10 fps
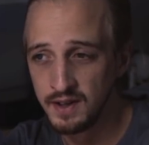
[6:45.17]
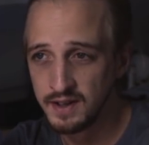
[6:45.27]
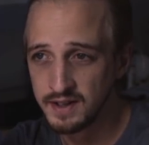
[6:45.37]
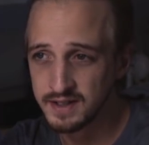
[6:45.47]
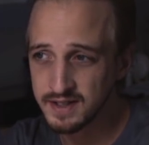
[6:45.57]

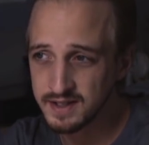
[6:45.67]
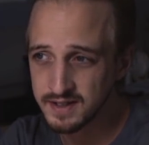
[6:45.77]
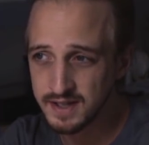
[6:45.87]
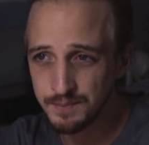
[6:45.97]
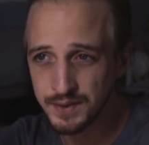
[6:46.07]
And this can
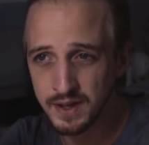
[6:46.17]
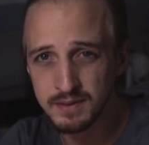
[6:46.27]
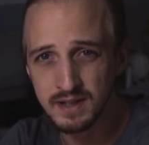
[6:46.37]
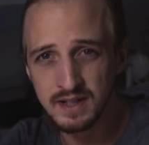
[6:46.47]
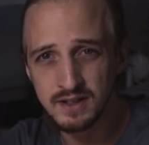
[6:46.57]

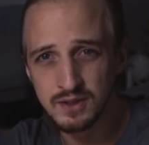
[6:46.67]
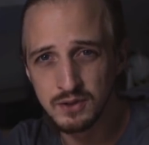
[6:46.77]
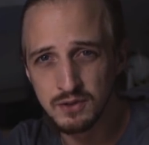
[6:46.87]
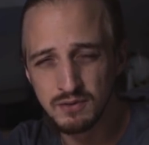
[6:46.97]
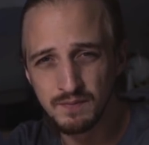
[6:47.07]
sometimes lead
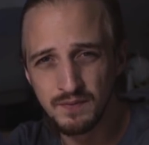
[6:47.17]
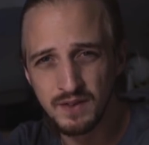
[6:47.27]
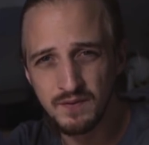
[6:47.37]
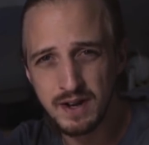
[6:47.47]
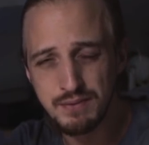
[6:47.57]
to
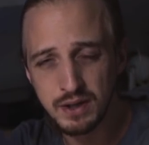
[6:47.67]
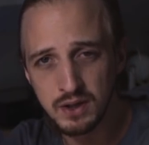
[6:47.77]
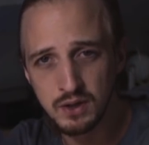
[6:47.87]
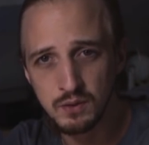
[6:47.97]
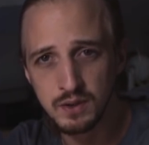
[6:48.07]
very
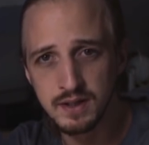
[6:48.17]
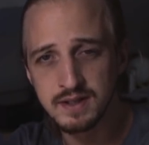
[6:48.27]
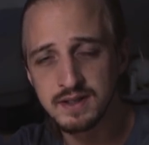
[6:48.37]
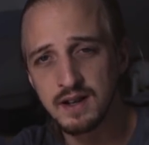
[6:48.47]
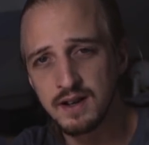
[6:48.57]
peculiar
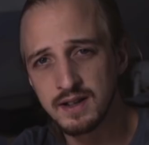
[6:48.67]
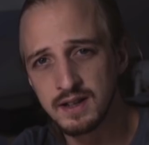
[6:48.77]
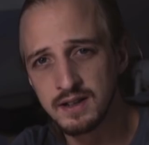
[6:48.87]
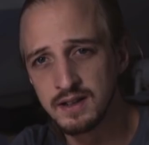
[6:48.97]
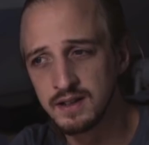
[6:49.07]
star
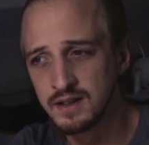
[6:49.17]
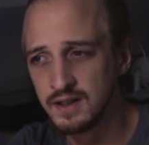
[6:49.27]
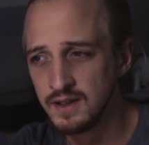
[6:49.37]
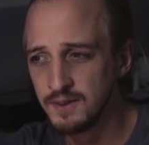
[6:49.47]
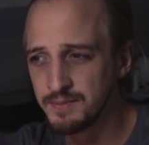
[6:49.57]
color
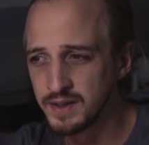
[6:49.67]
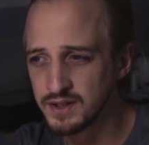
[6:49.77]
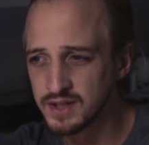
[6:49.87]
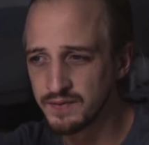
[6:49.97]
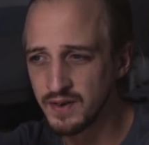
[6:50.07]

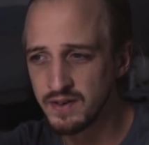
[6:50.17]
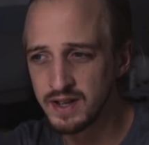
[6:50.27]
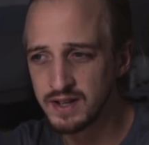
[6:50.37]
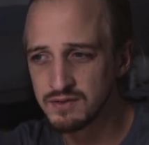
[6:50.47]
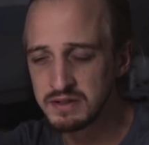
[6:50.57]
and just a
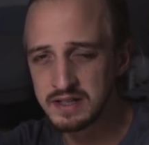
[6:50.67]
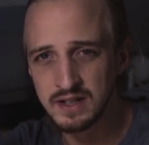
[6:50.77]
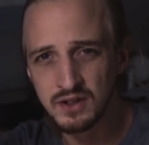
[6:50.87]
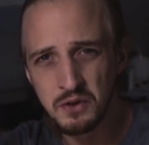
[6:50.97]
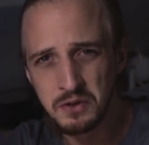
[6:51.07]
very
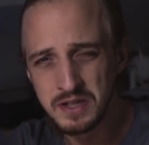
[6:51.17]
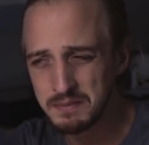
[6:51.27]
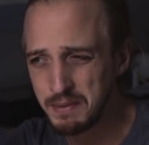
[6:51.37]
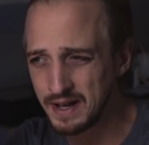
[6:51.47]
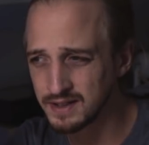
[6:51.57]
interesting noise
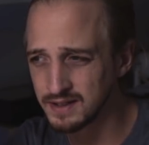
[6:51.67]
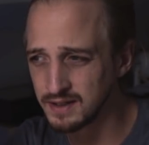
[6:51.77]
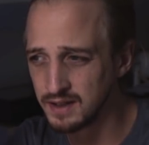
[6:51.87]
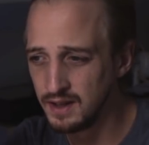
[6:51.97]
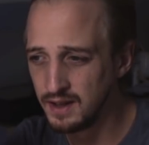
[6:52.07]

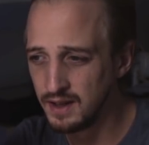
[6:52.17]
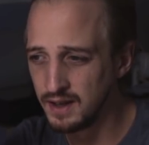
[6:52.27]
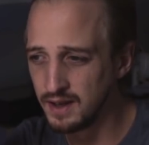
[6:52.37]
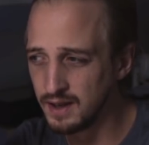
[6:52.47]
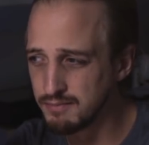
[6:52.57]
pattern.
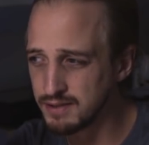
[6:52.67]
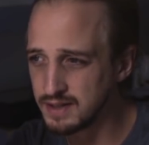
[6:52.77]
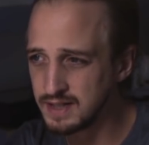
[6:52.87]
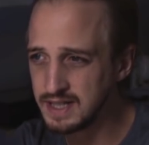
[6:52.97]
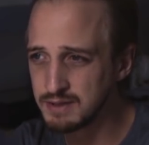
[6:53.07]
But at
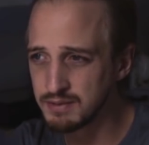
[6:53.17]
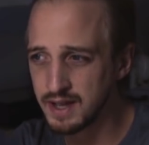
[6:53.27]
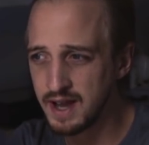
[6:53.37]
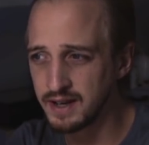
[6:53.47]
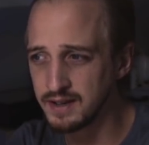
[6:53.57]
least with
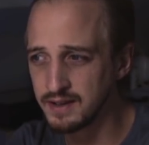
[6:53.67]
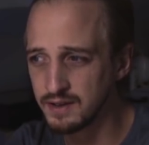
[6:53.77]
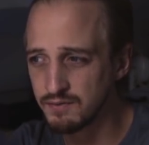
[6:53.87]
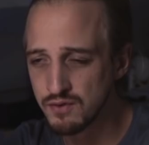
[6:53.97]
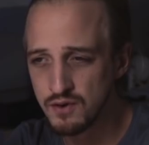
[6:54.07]

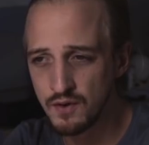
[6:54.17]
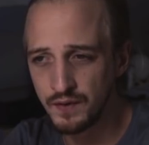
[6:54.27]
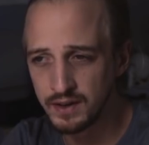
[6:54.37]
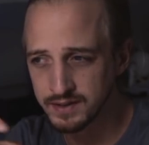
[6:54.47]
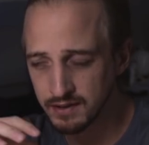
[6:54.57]
Canon, the RAW
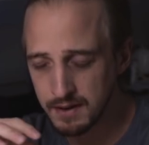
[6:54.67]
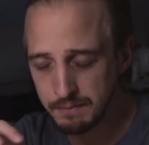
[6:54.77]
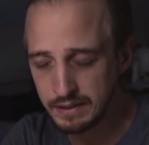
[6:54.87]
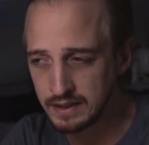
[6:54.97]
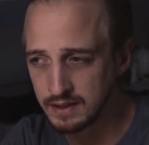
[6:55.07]
files are
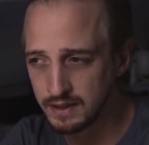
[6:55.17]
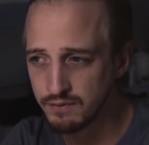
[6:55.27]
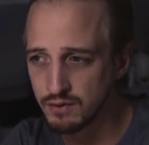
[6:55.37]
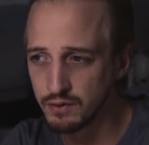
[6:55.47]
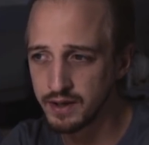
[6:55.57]
completely
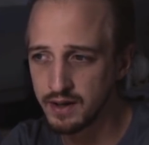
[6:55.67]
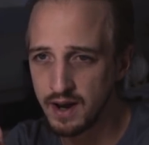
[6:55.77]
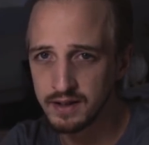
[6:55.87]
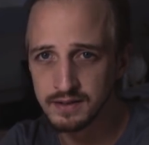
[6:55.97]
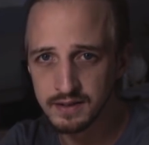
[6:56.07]
RAW. They're
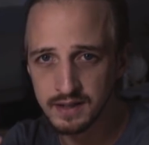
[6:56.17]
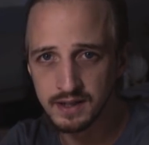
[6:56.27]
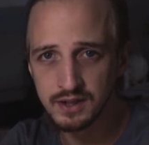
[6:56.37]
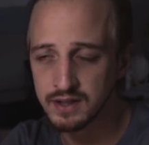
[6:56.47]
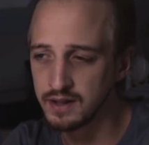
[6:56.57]

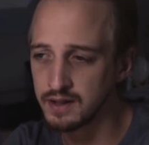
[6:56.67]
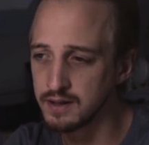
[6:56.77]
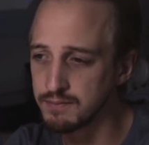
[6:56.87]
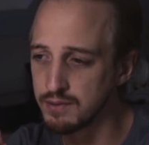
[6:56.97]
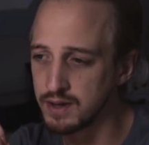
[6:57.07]
untouched and
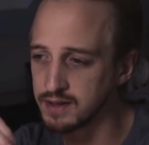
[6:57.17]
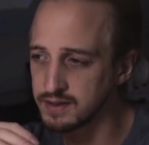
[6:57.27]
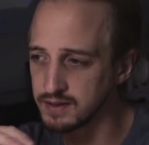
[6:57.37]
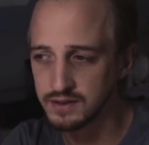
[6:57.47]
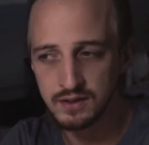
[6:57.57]

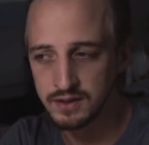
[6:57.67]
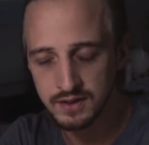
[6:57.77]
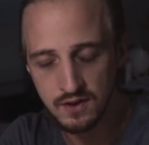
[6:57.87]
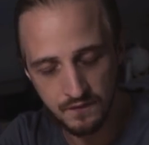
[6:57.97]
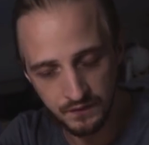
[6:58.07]
uncompressed and
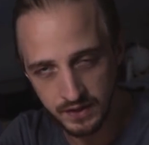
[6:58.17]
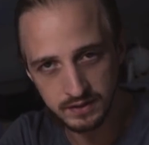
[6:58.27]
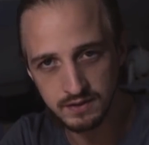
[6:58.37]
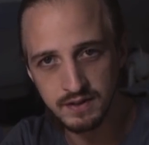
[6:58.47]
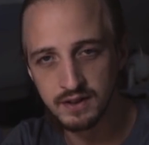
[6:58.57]
there's no
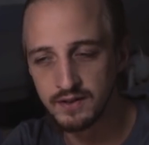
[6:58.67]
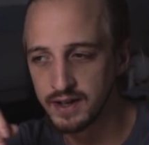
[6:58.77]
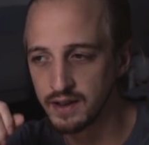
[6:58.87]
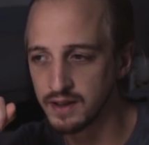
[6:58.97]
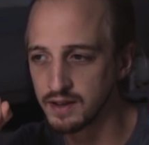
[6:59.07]
filtering or
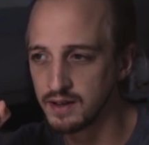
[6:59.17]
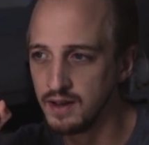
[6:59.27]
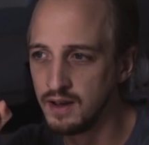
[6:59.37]
anything